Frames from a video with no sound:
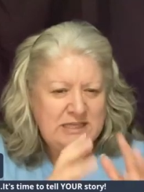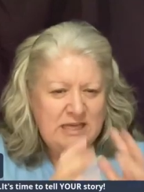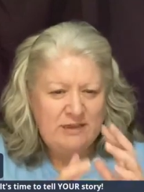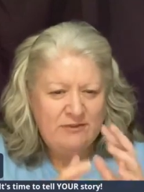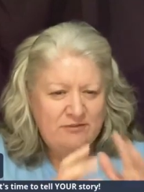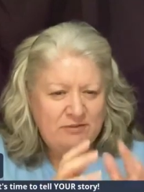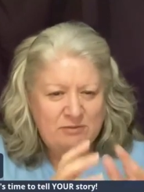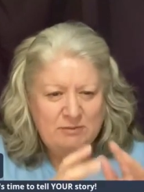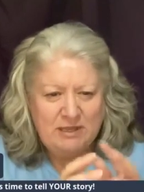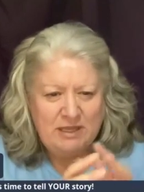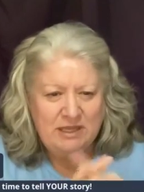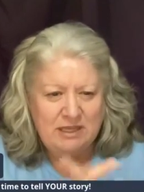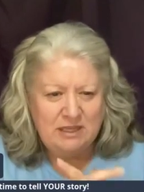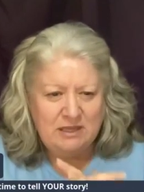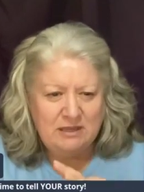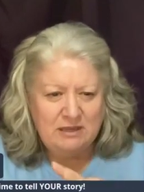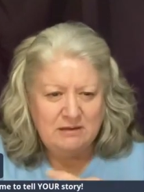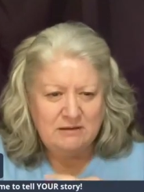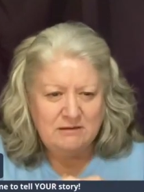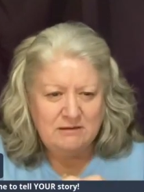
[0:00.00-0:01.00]
day for
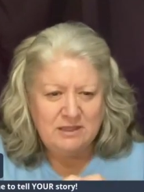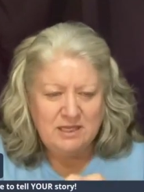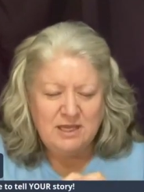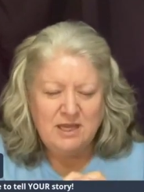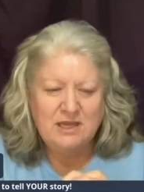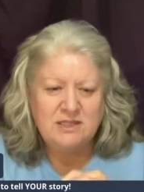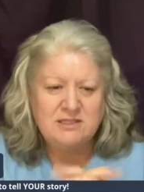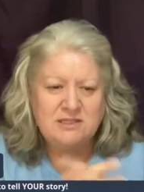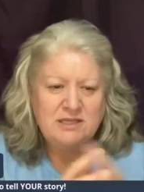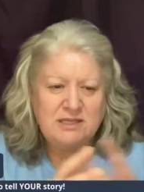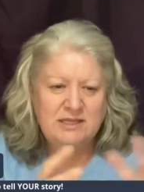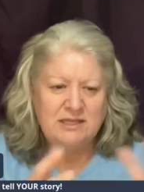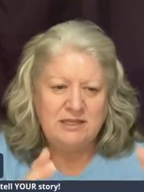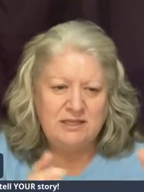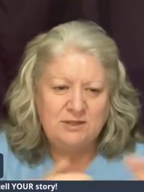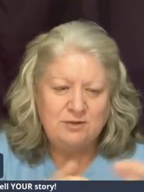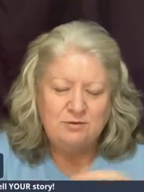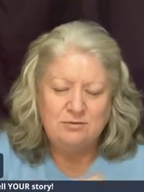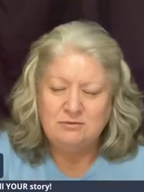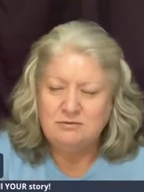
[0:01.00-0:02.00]
me. Yeah, I did get a
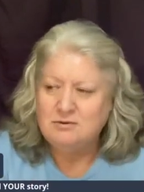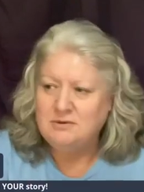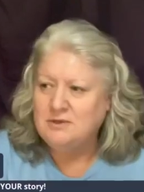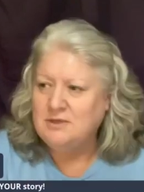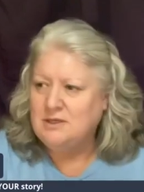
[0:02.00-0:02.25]
little,